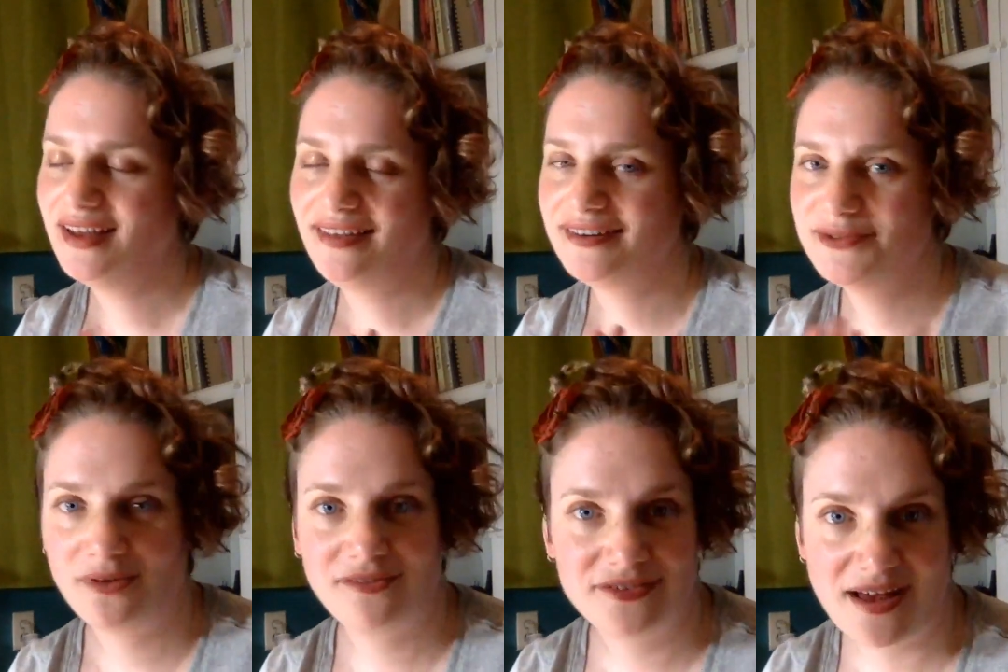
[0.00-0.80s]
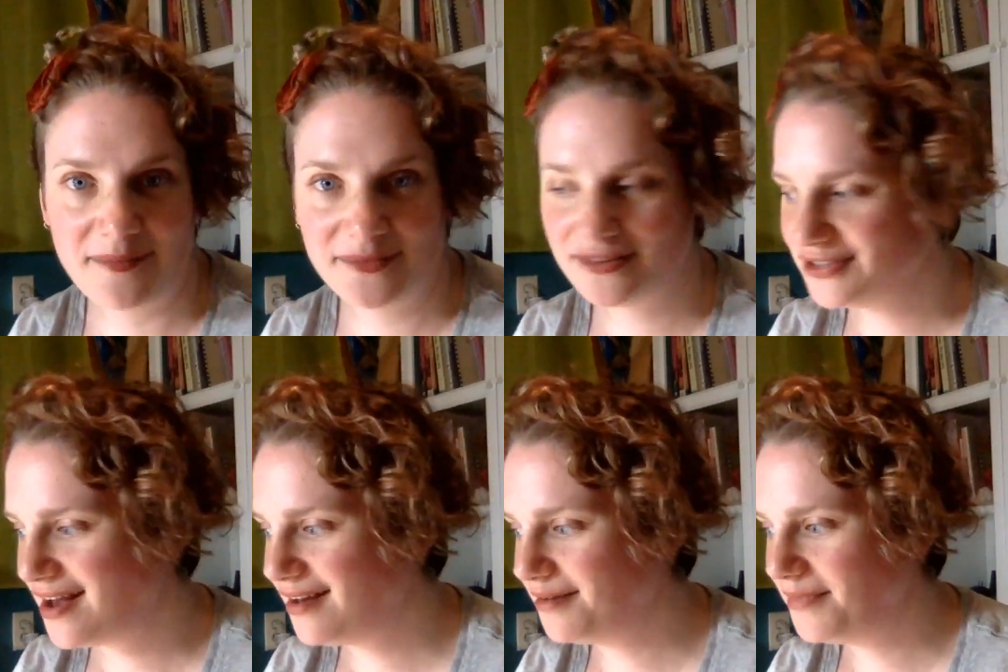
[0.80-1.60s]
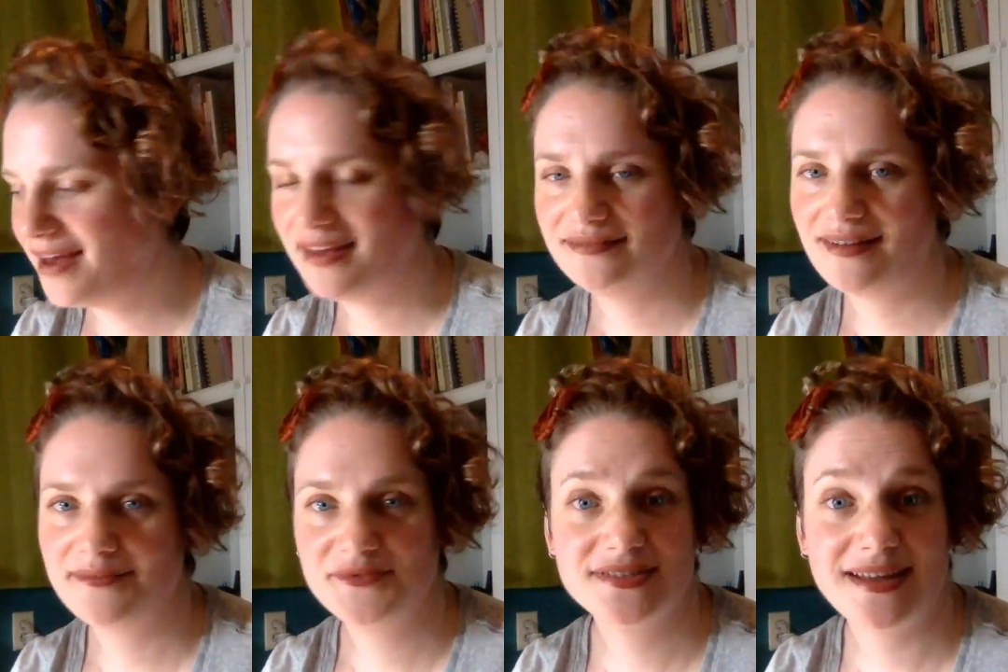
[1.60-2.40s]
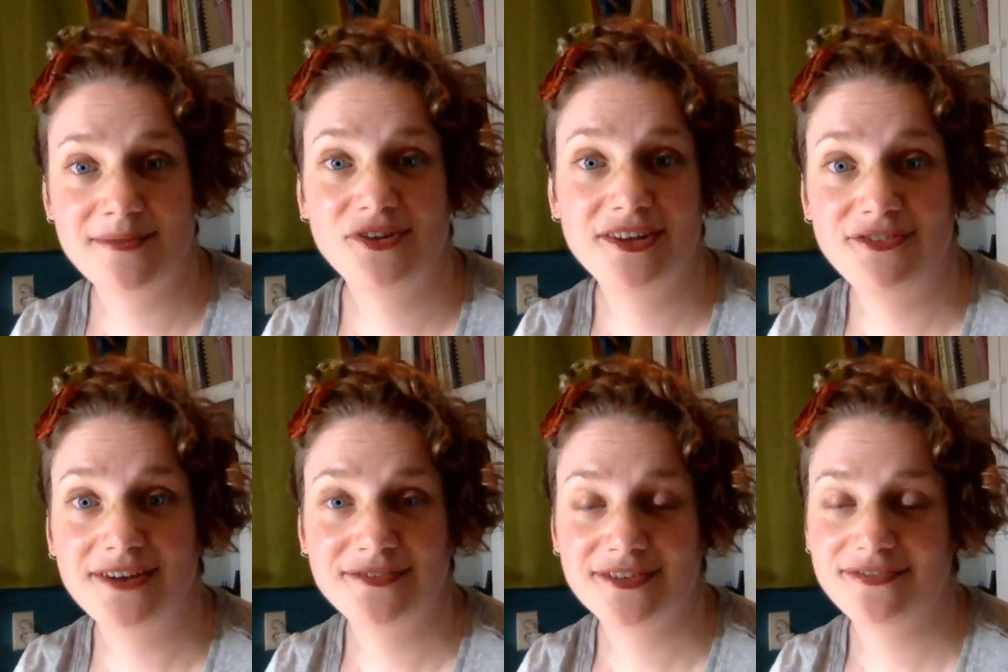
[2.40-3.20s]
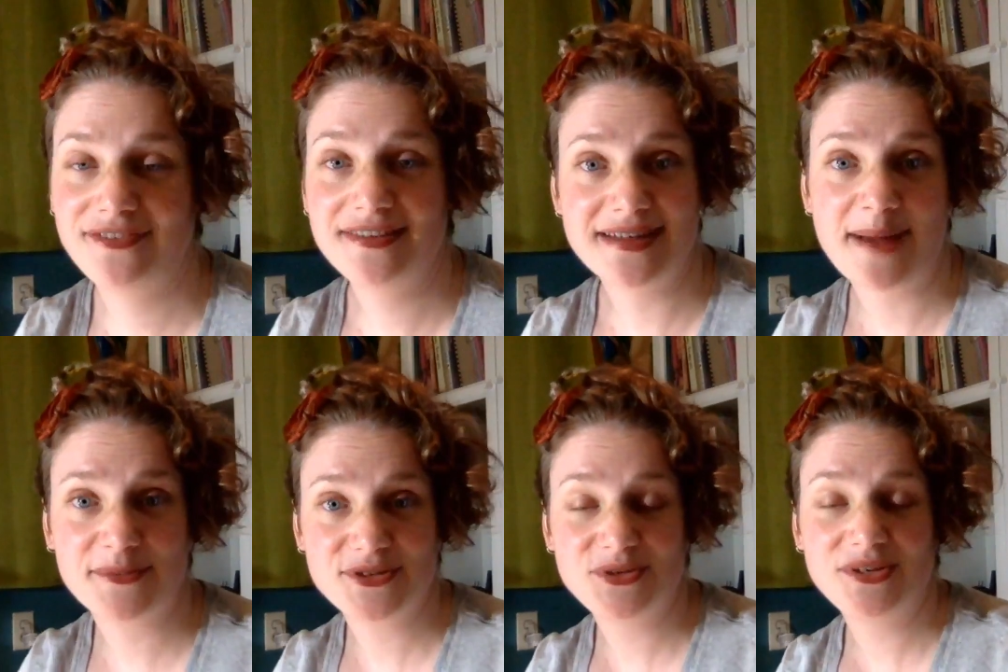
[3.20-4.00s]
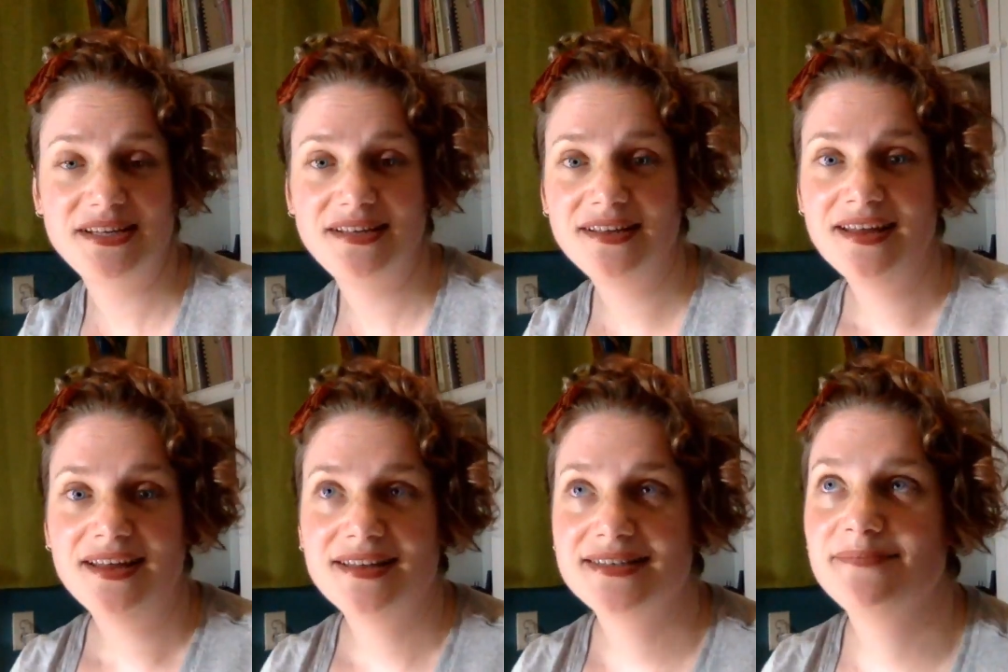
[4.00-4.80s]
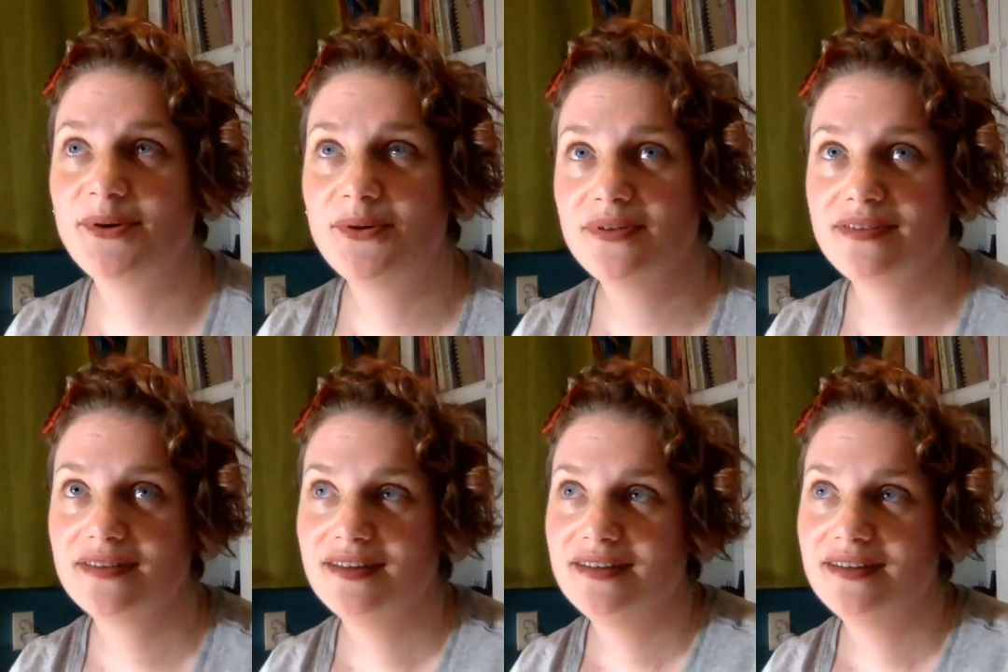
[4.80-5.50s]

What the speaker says: You're doing a phenomenal job, and I'm really grateful for this opportunity to both